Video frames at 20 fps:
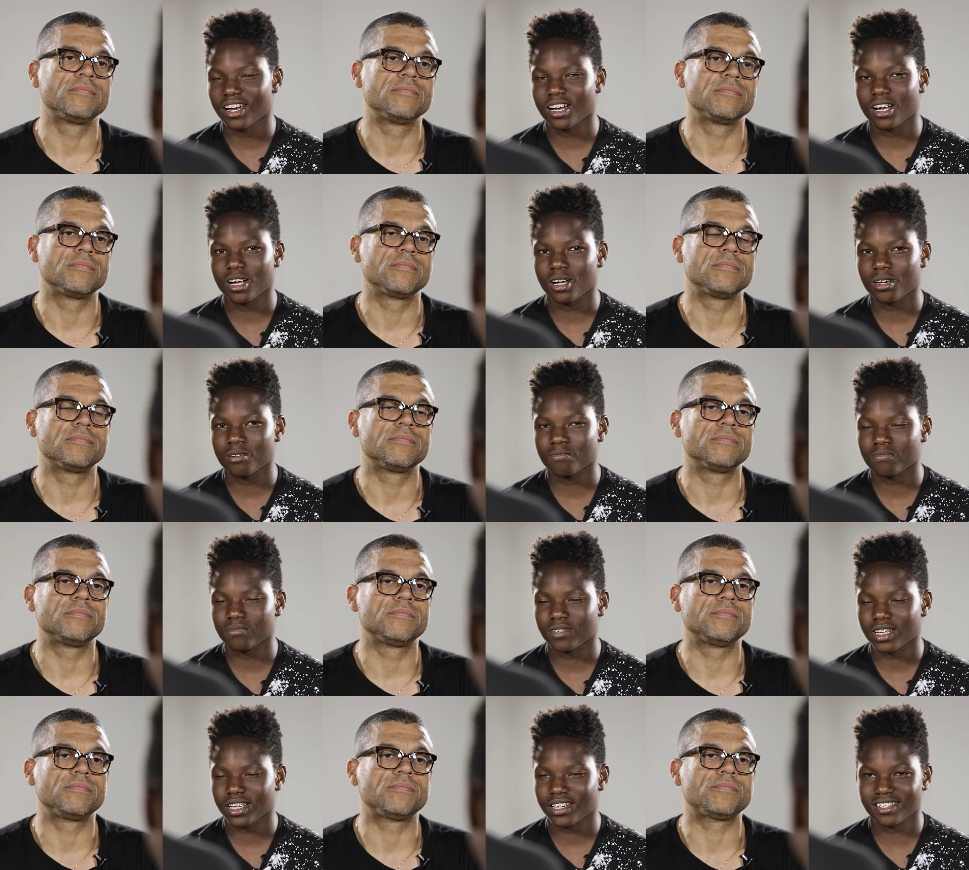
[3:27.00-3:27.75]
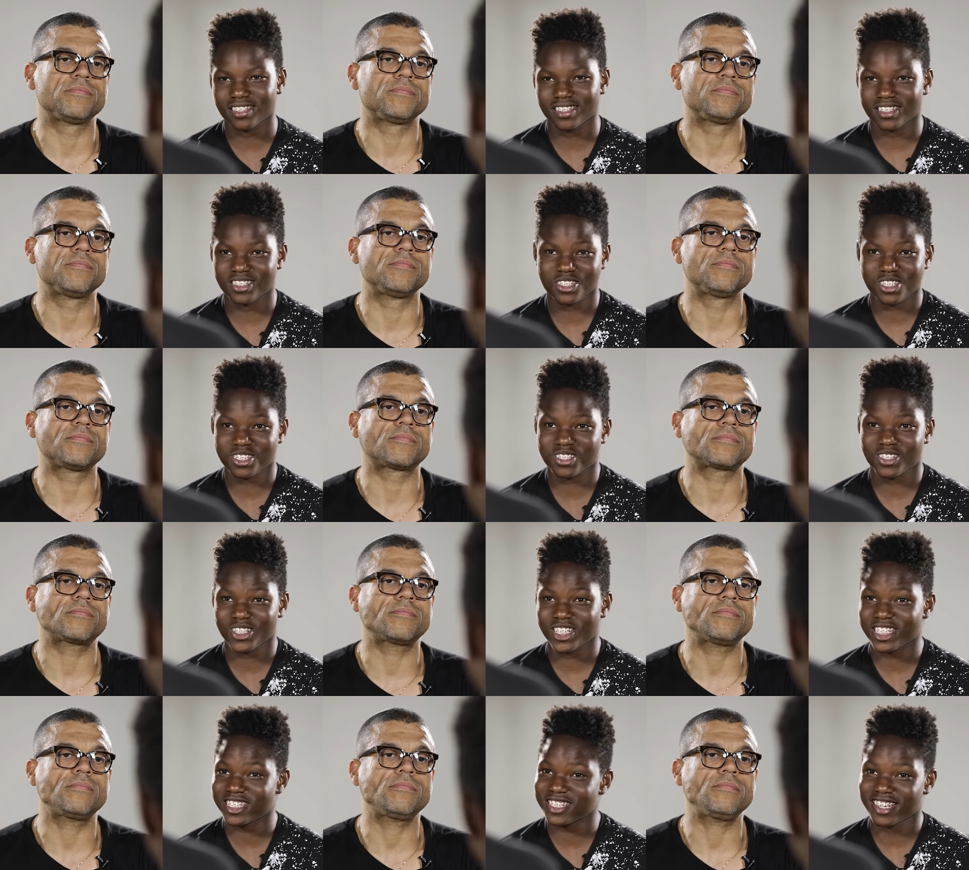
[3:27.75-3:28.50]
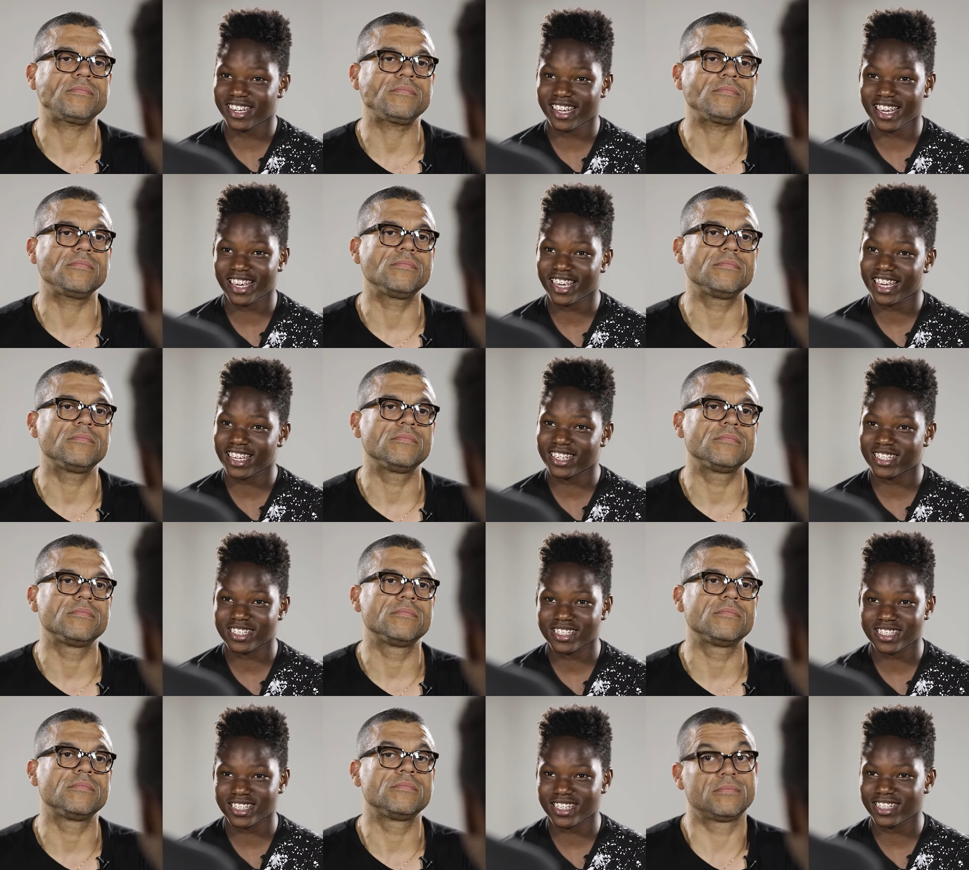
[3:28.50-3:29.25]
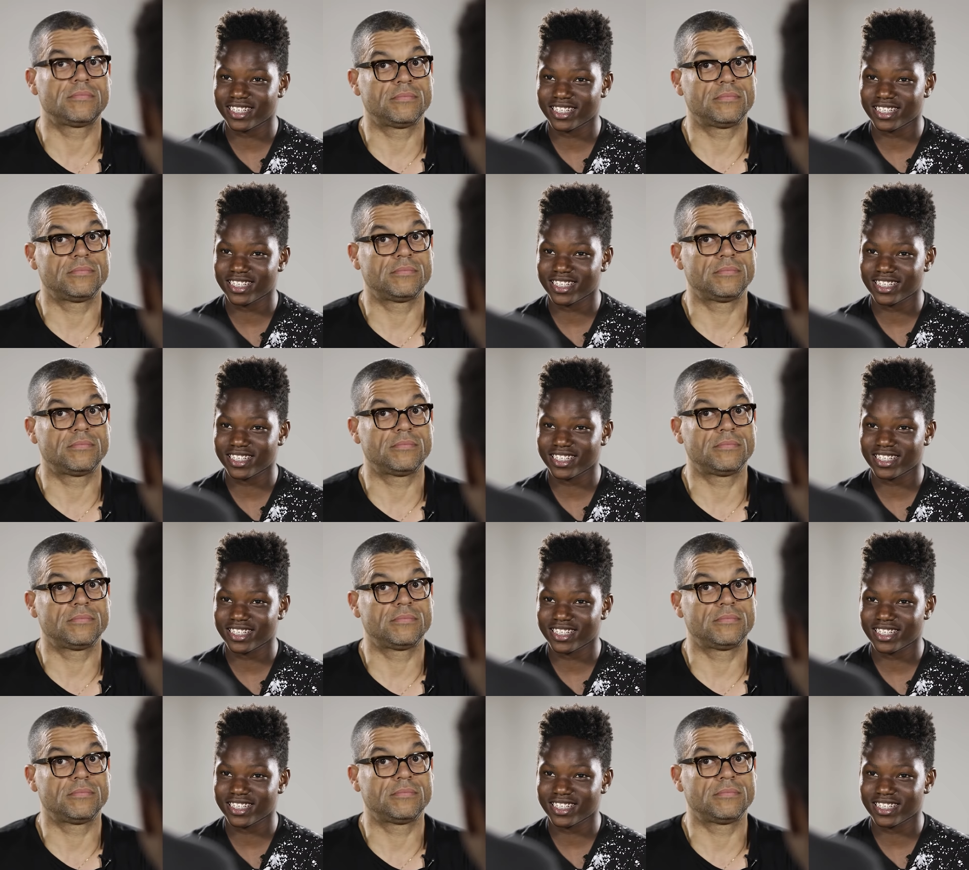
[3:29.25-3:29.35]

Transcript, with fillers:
Speaker 1: Um, just listen, I guess.